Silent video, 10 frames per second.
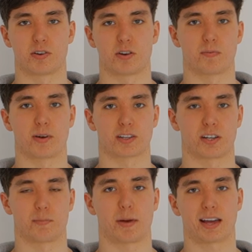
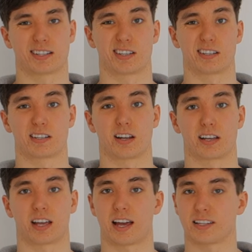neuromuscular patterns
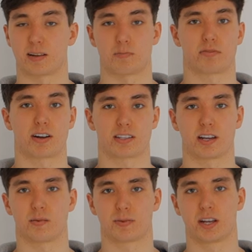like handstand
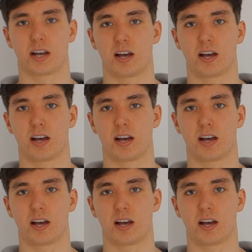press-ups,